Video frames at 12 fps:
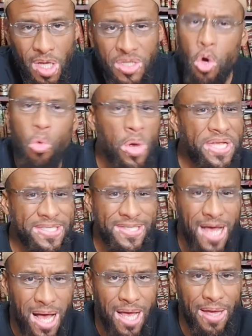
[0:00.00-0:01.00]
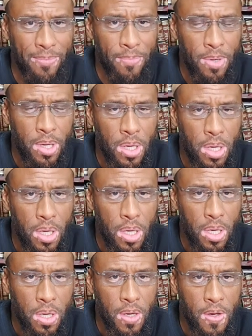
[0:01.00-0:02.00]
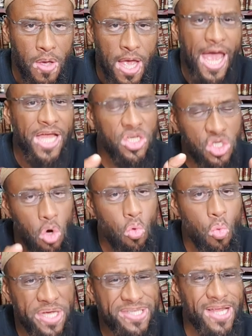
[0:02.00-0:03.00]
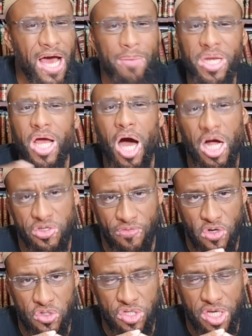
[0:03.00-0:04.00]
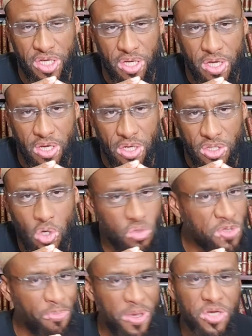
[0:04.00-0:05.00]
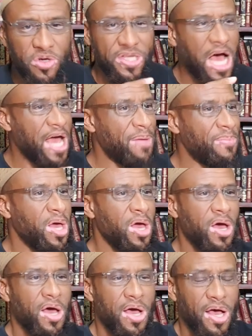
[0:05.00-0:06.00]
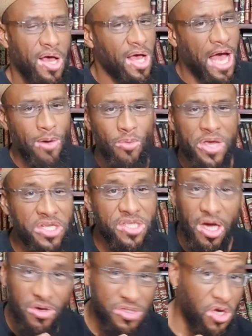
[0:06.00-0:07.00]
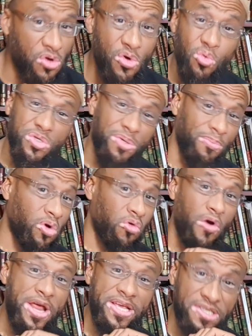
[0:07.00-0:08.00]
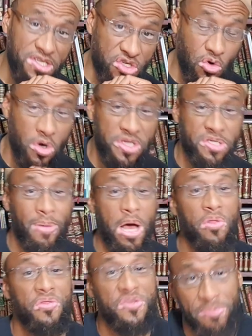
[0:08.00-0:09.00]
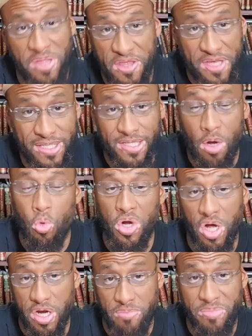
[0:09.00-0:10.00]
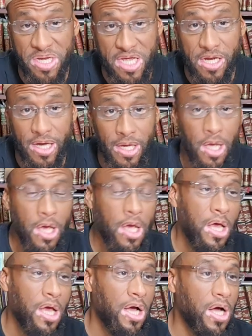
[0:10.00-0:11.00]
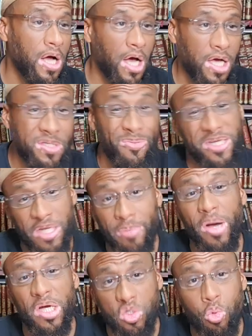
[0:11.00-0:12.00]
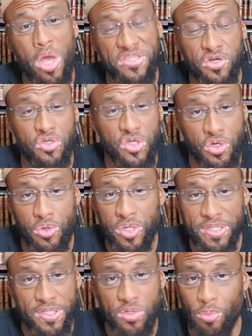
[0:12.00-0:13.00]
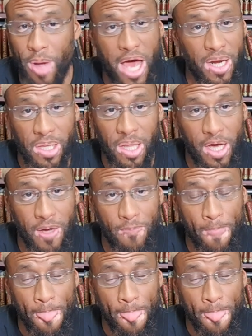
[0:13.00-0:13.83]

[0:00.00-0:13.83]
Don't waste time. And don't waste time in controversy don't spend your time we could tell, tell you some crazy stories about some of the things that went on in Medina, uh, especially amongst Western students, subhanAllah.